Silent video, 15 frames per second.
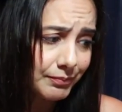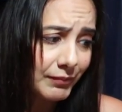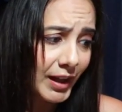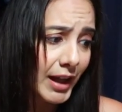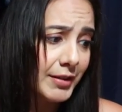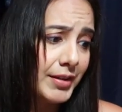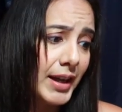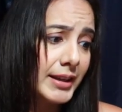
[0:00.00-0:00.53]

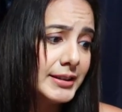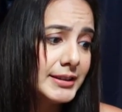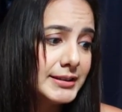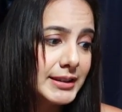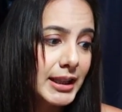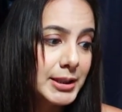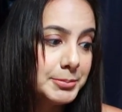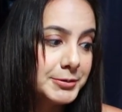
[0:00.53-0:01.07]
I've had these
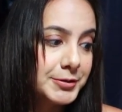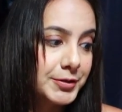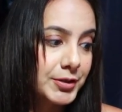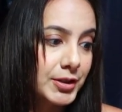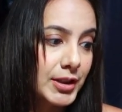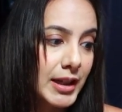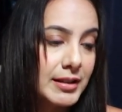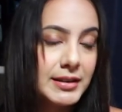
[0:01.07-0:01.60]
items
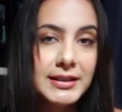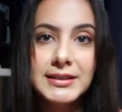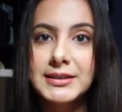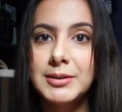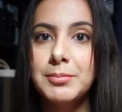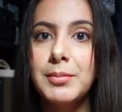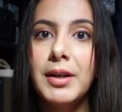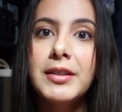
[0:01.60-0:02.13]
for at least
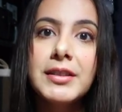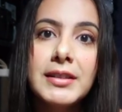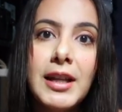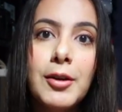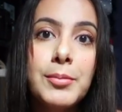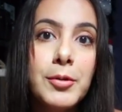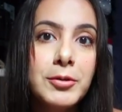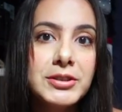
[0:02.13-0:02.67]
a month
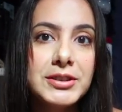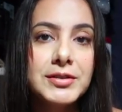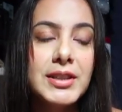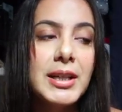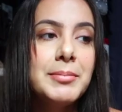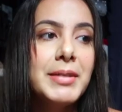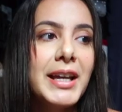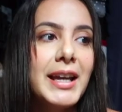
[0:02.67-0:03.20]
now, most of them,